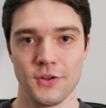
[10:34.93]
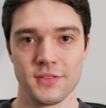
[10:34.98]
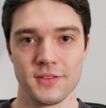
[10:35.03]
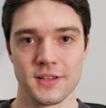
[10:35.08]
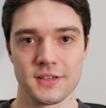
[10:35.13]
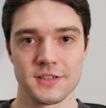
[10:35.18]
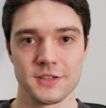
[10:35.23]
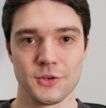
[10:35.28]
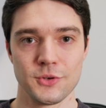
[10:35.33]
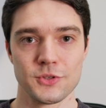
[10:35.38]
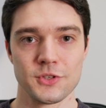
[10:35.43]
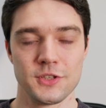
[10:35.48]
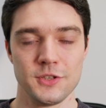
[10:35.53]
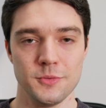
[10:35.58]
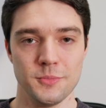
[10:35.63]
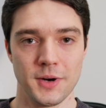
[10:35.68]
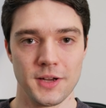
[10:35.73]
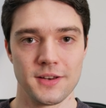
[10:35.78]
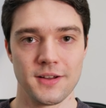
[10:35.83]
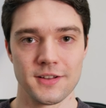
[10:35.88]
On that note,
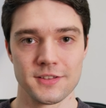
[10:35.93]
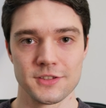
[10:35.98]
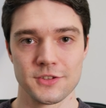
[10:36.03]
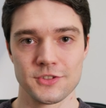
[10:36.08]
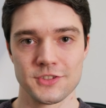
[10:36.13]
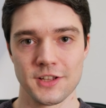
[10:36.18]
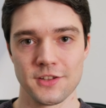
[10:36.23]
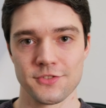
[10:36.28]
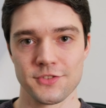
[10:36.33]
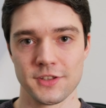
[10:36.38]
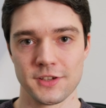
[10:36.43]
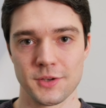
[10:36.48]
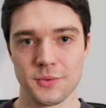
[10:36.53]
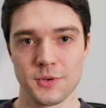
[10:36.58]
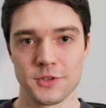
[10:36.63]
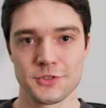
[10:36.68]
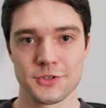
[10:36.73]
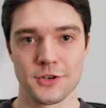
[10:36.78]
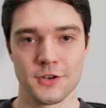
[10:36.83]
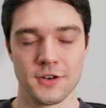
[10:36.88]
you might ask yourself the
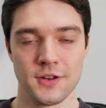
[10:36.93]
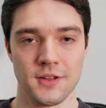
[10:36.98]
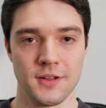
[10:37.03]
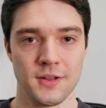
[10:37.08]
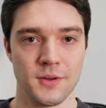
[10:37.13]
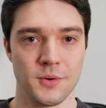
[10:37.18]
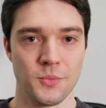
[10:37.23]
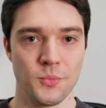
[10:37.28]
question,